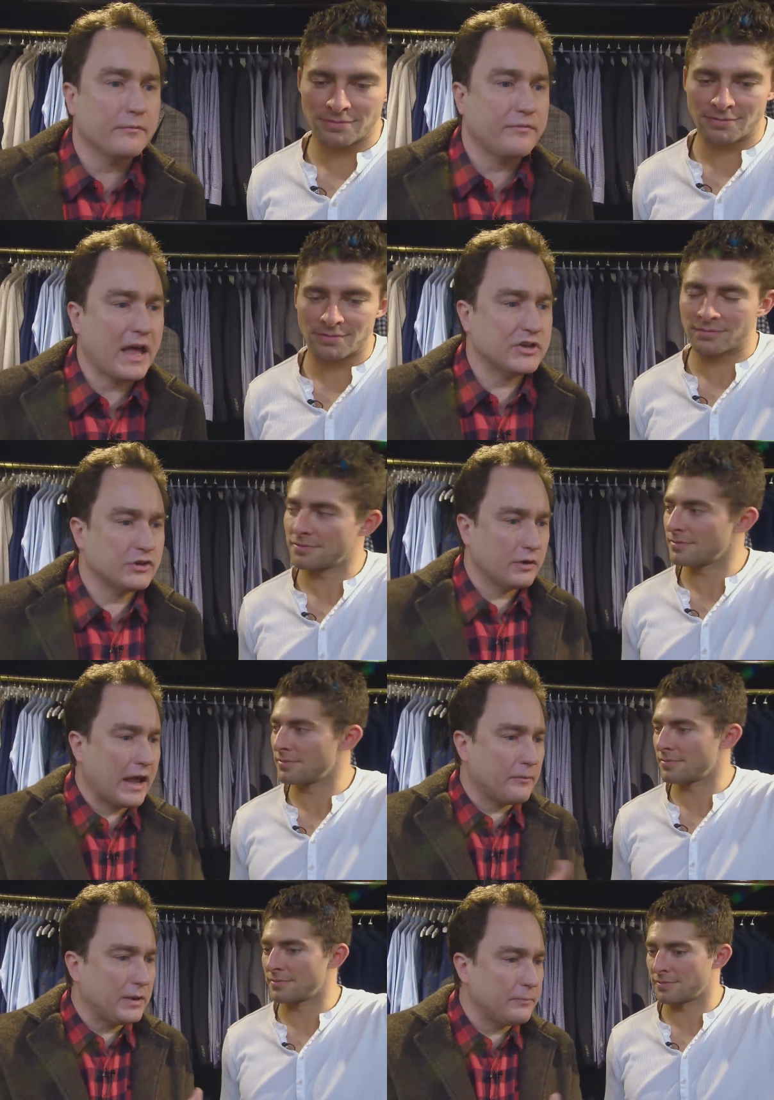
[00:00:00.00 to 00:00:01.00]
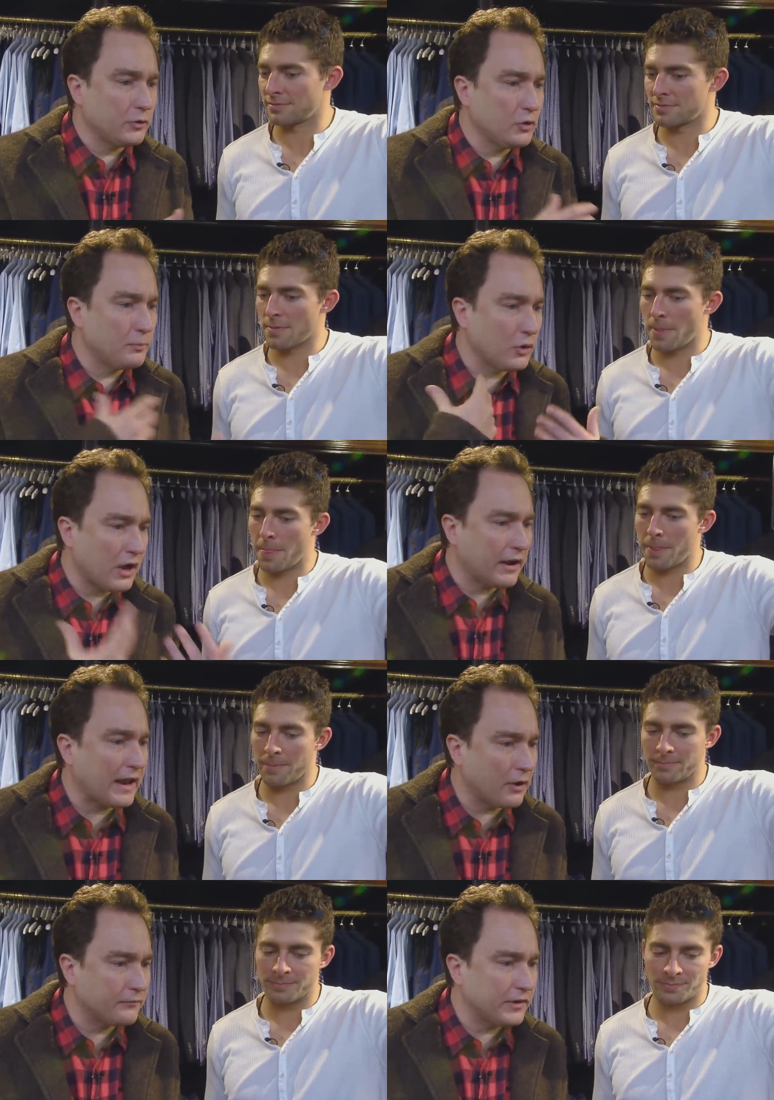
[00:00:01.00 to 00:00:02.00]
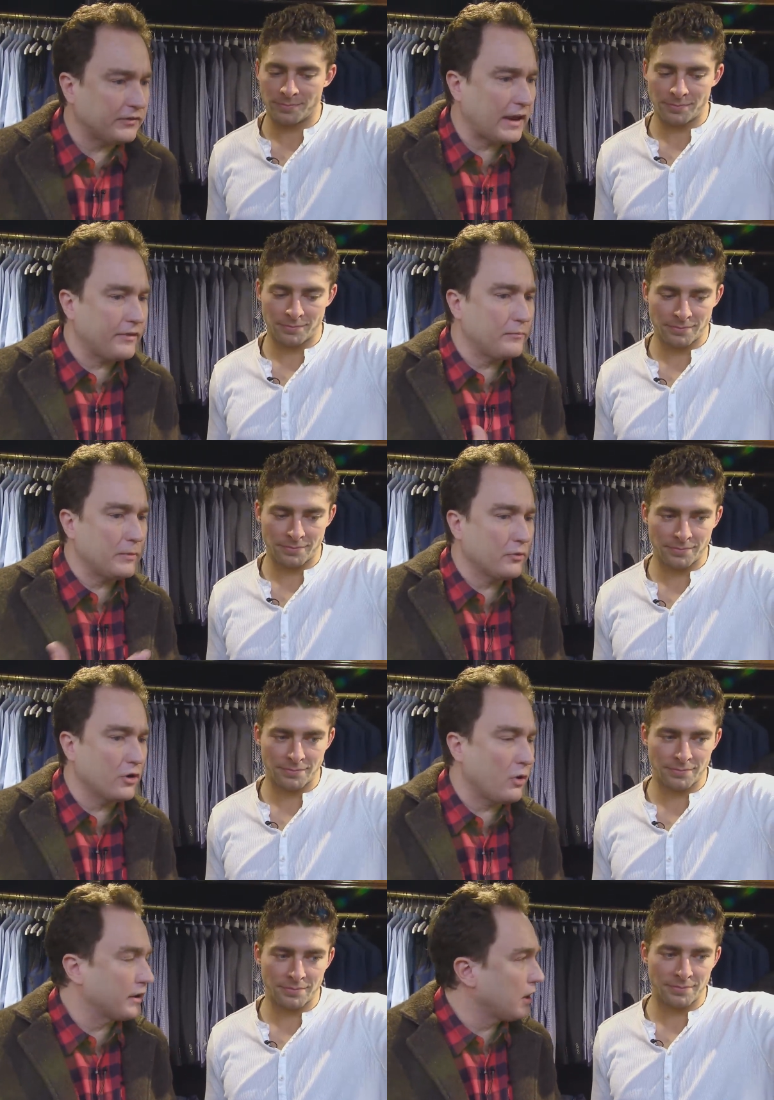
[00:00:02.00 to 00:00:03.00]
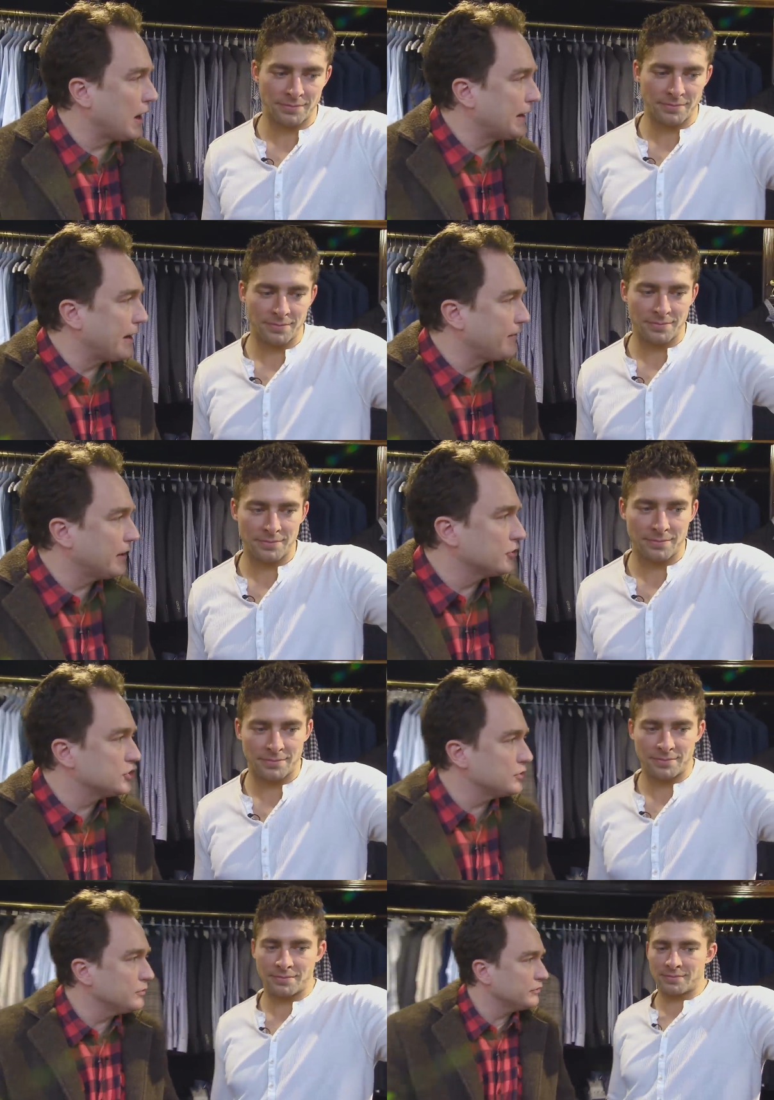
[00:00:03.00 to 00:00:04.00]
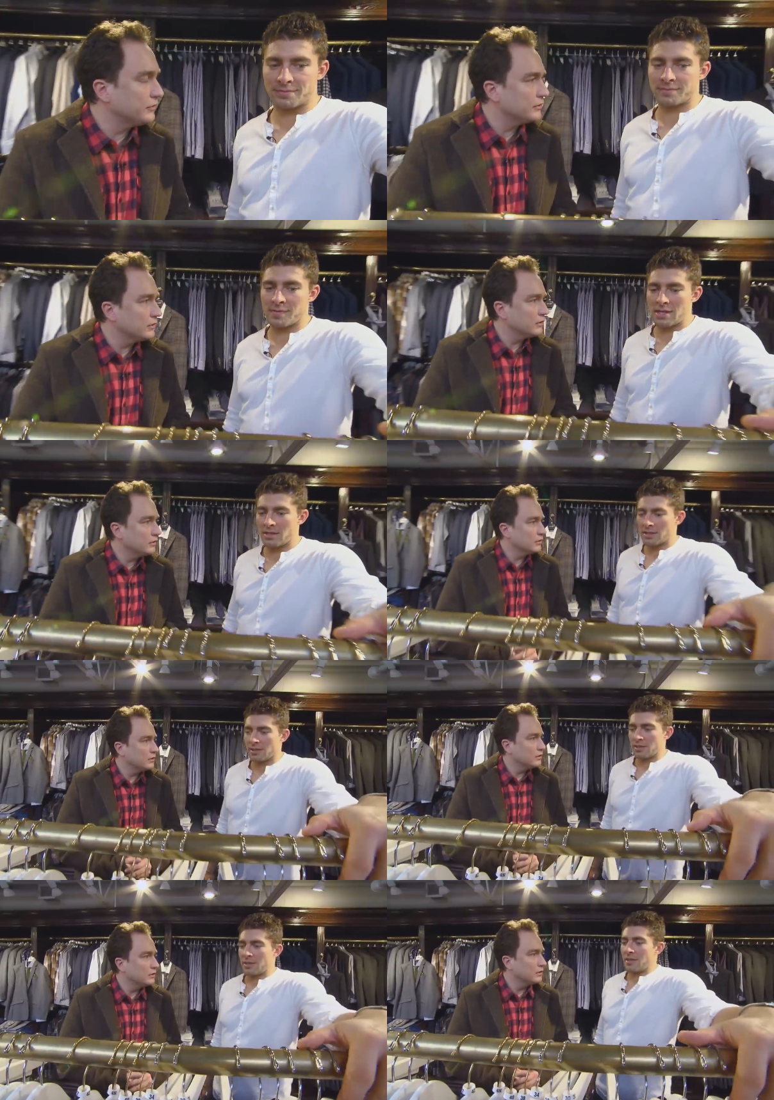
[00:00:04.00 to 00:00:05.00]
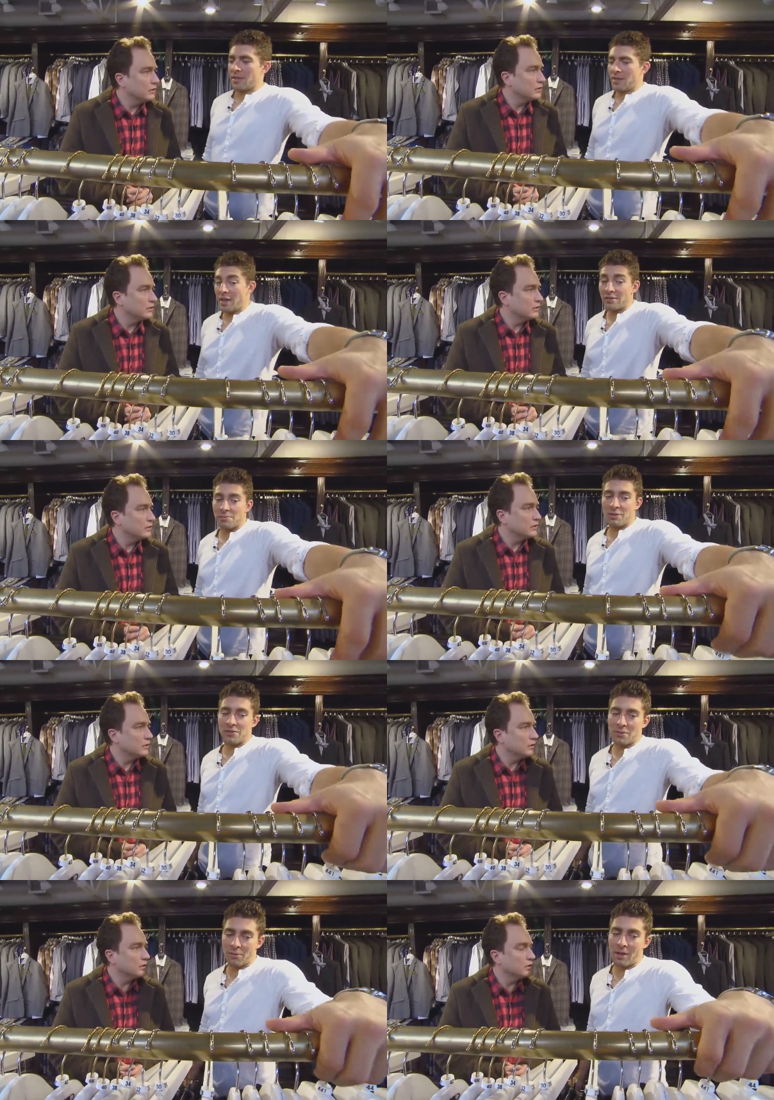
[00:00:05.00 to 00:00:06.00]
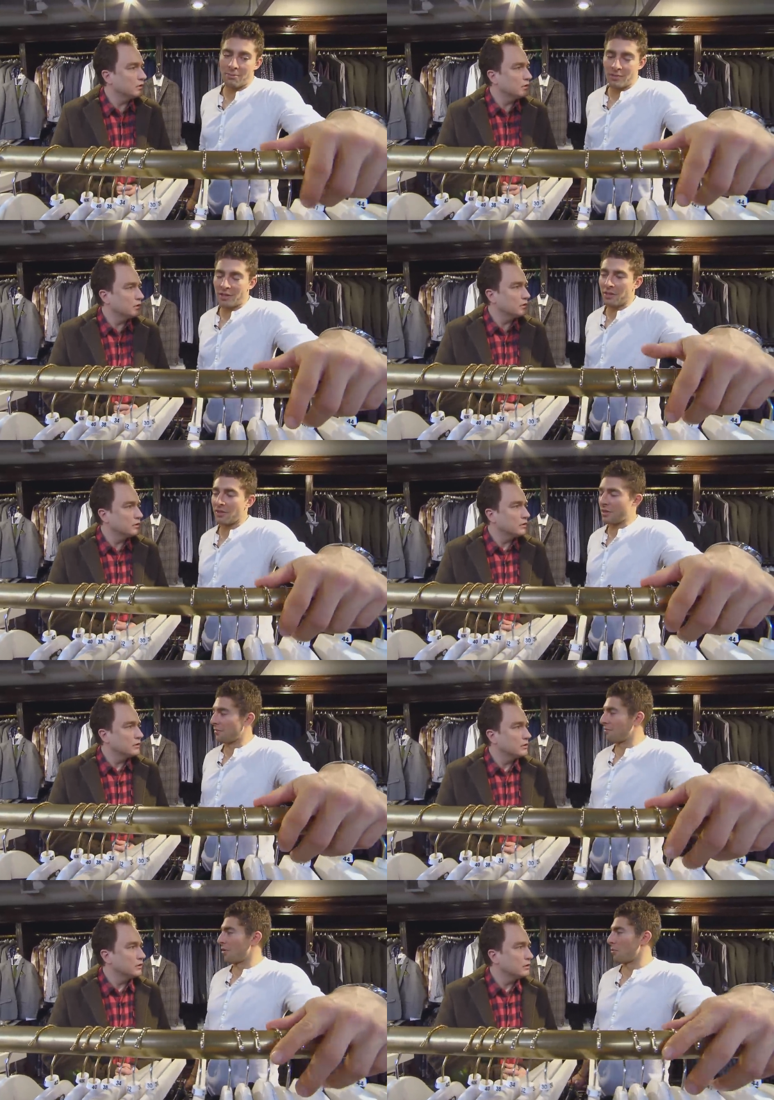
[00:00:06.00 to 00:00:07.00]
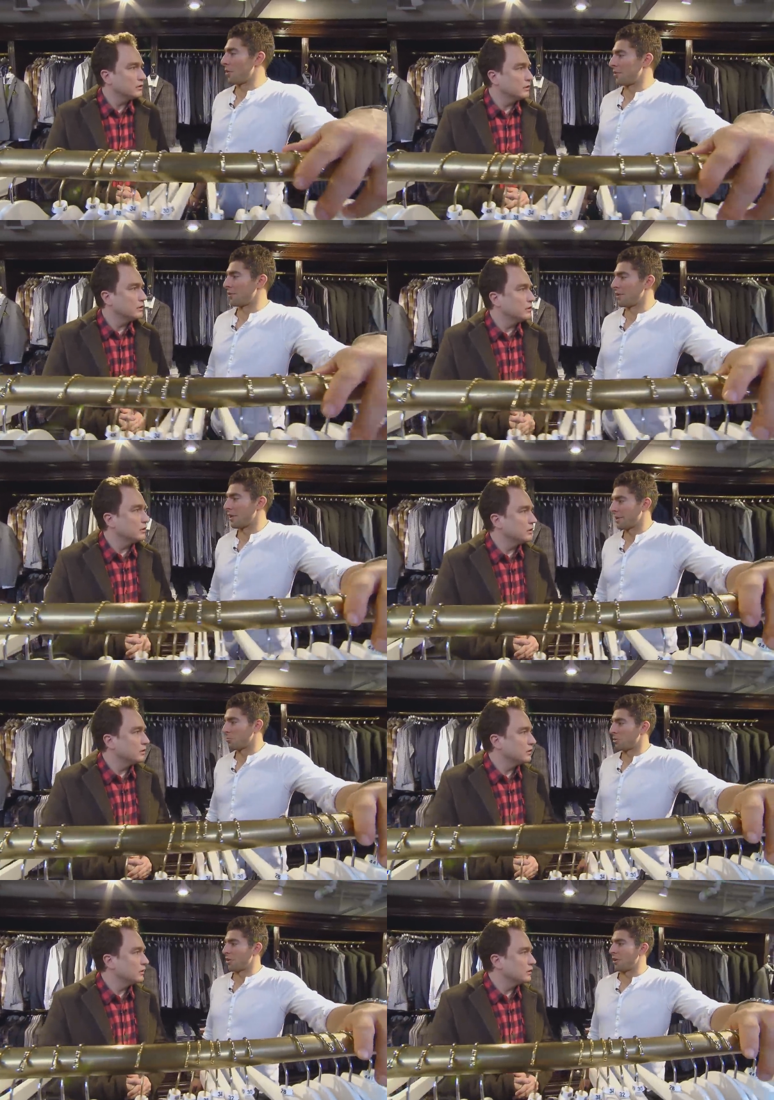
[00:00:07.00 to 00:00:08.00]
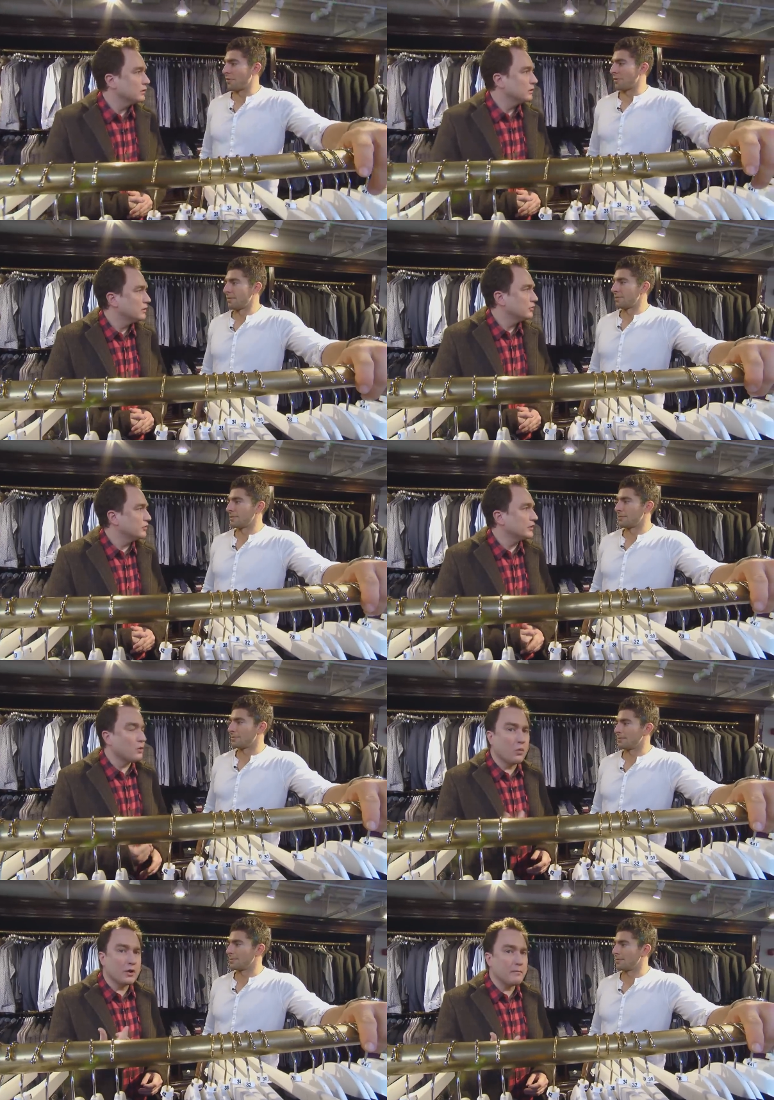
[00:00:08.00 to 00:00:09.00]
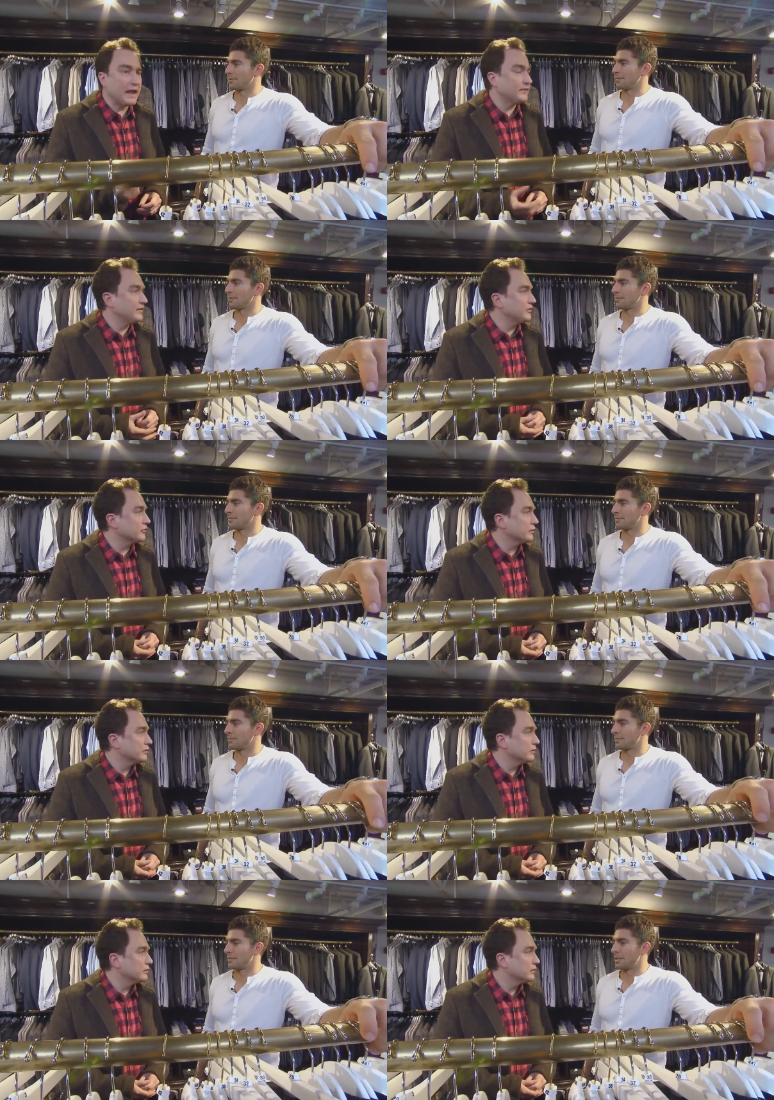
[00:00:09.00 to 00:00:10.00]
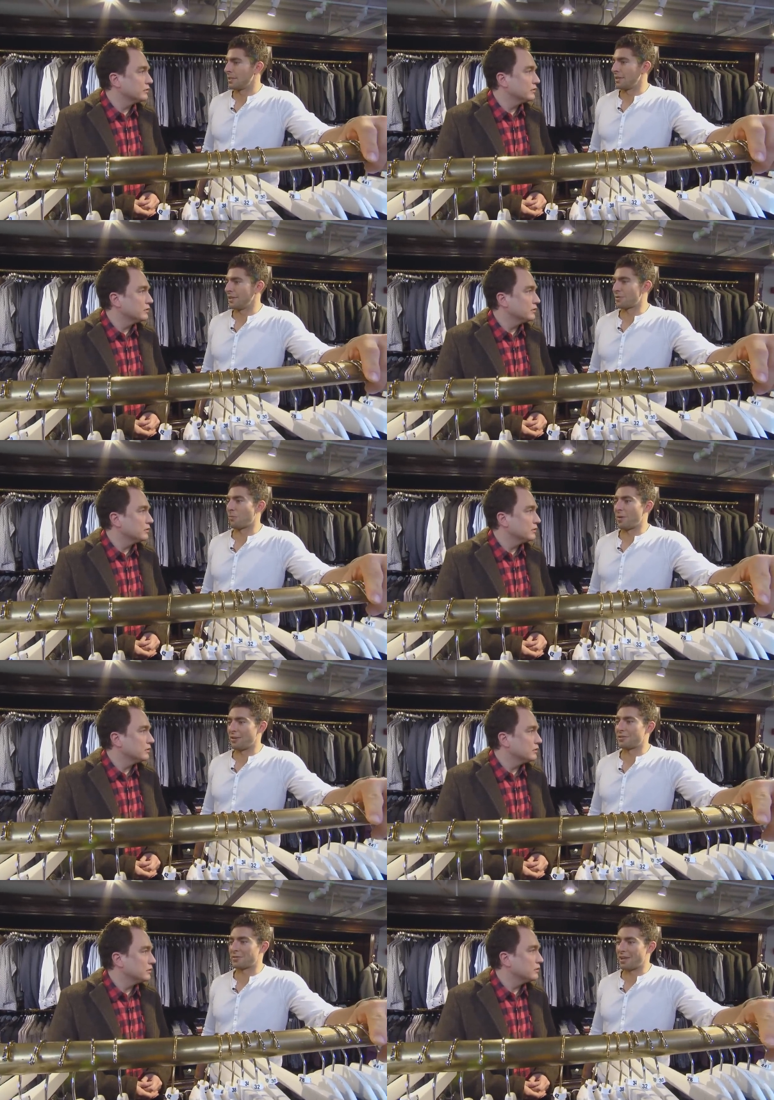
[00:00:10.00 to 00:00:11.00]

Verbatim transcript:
Speaker 1: fashion, how people you put on outfits, and then people go online and they can choose?
Speaker 2: That's basically what happened. They can, they can vote whether they like them or not. So it's like a one-man Tinder. It's a, it's